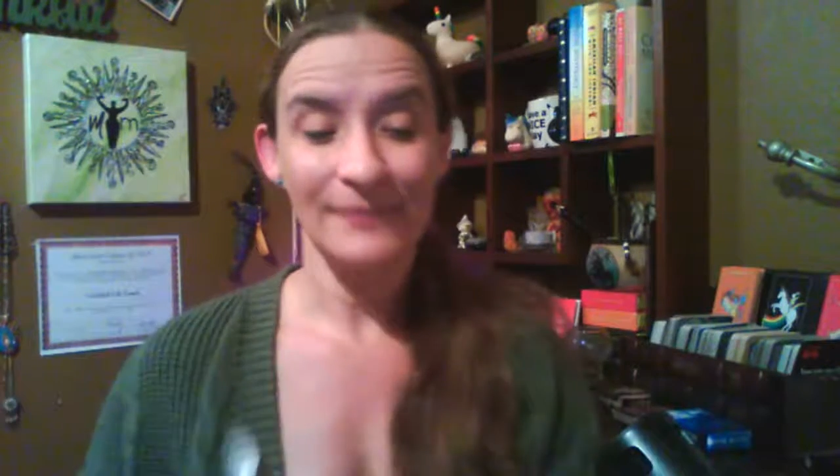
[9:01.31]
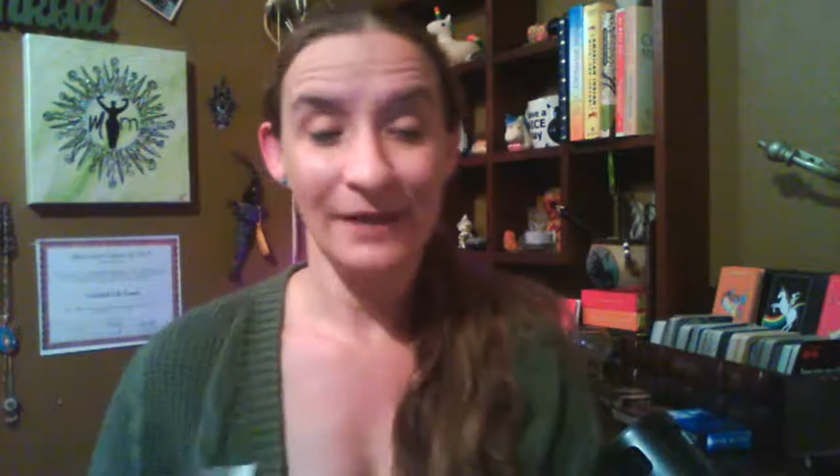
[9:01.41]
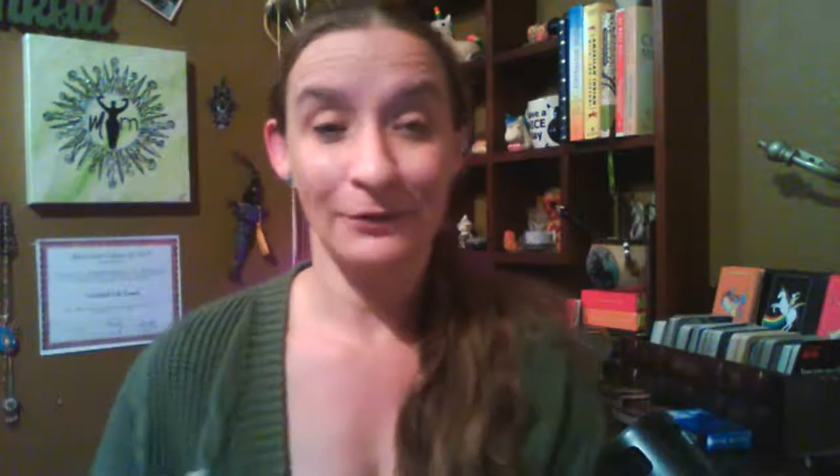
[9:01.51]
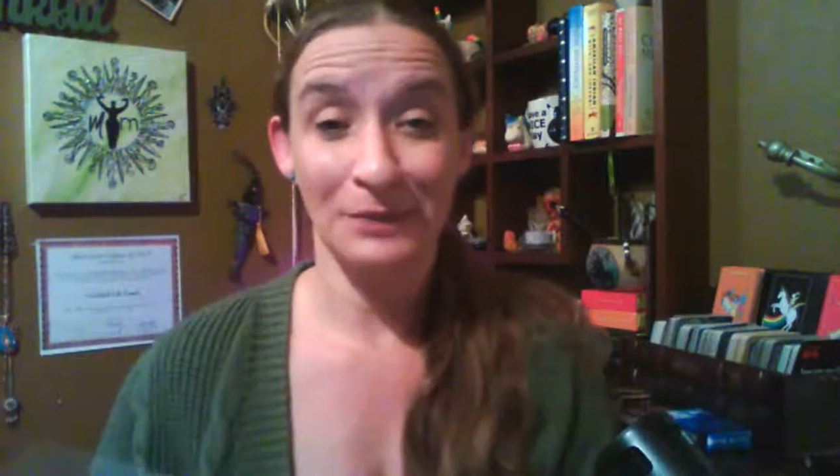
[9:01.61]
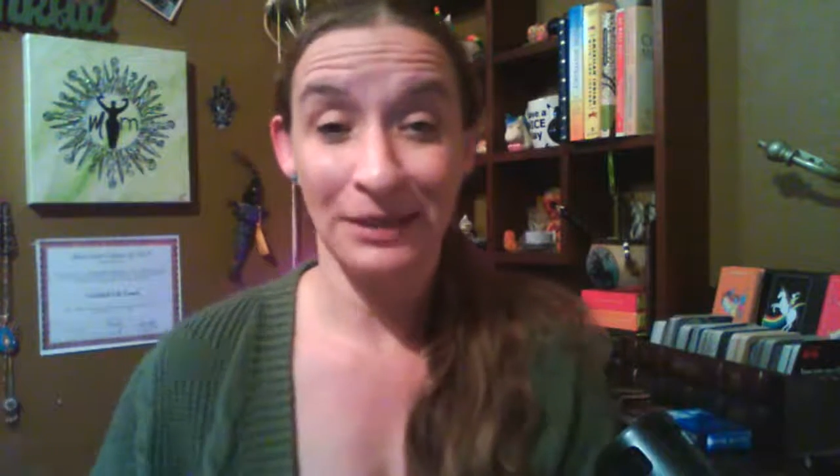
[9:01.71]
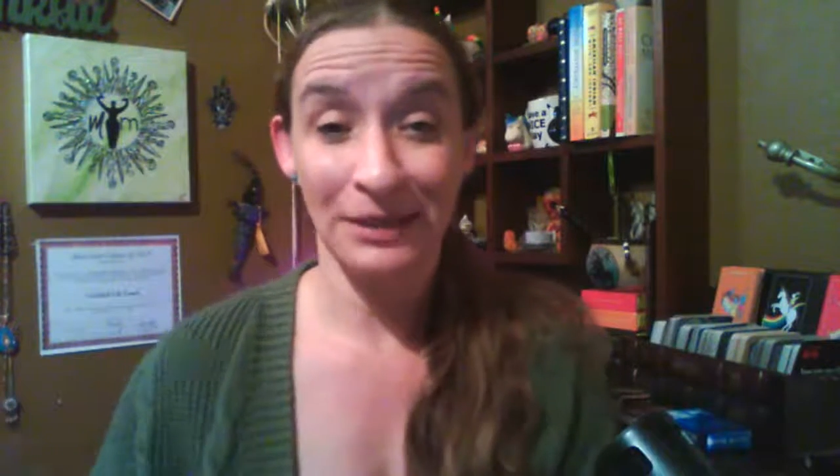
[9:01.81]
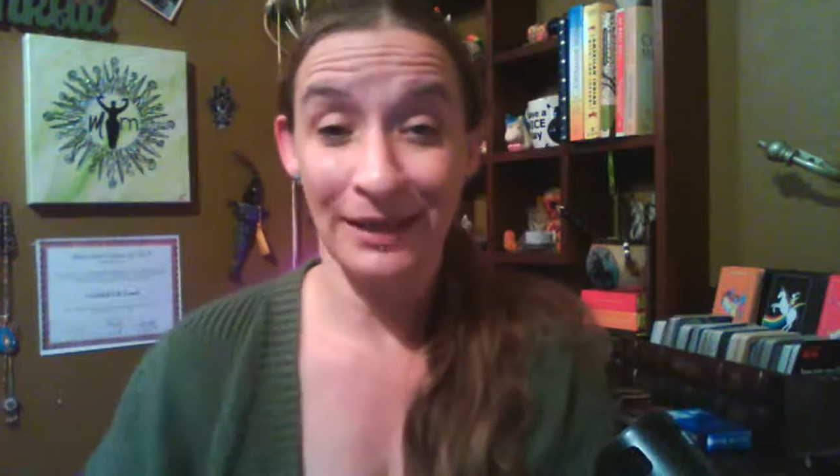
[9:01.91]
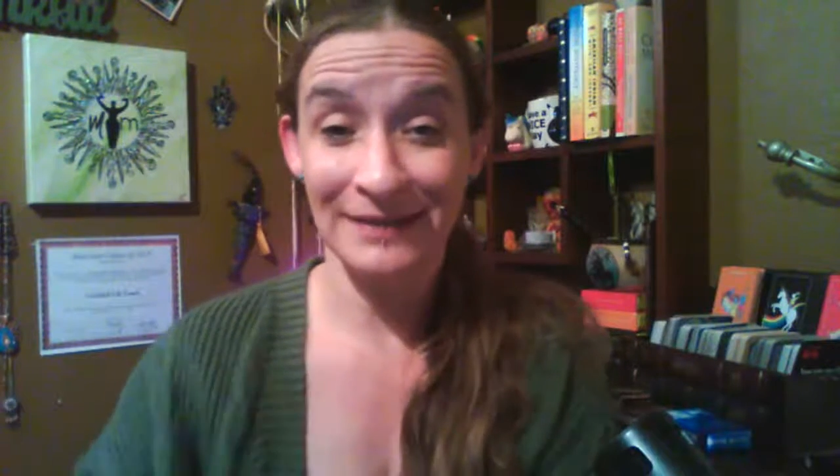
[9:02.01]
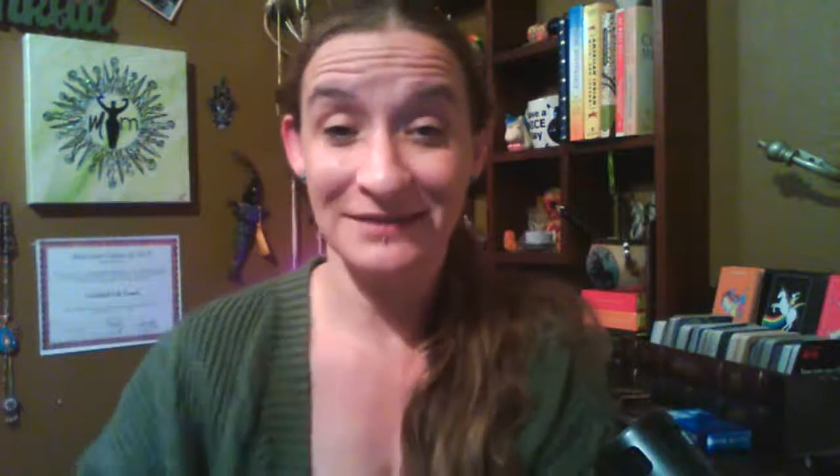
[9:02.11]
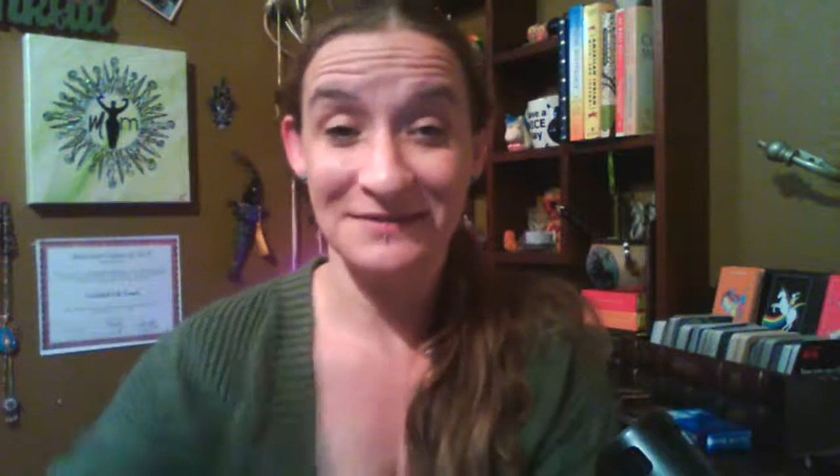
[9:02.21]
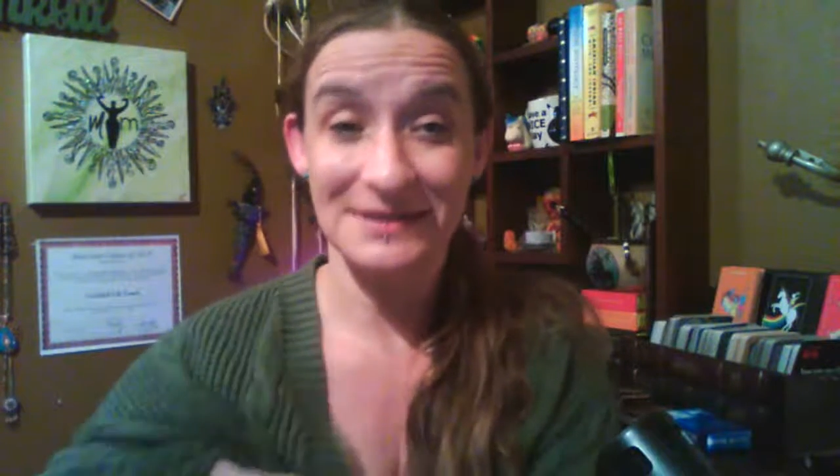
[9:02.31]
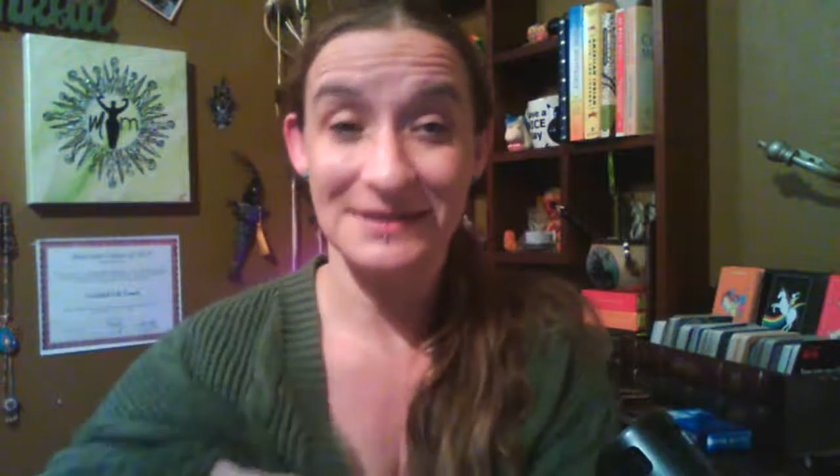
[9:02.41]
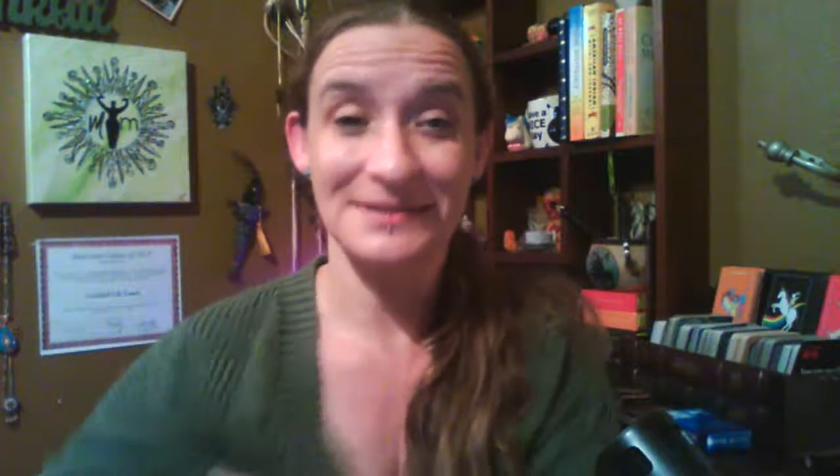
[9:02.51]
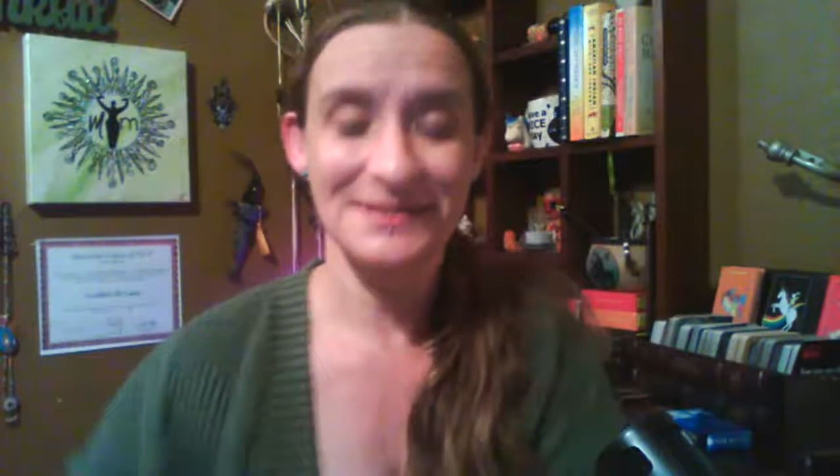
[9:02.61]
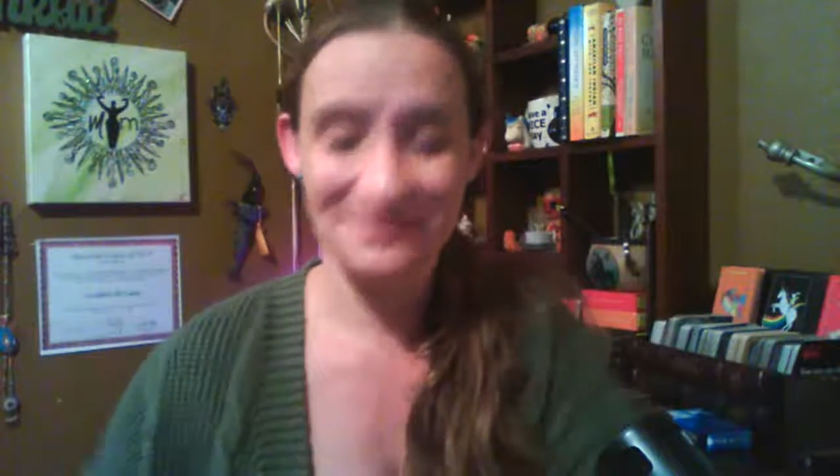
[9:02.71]
from a collective
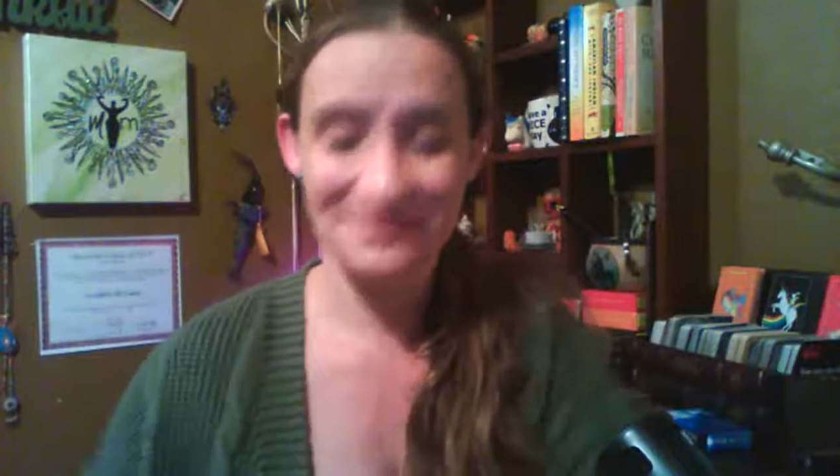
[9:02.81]
sense.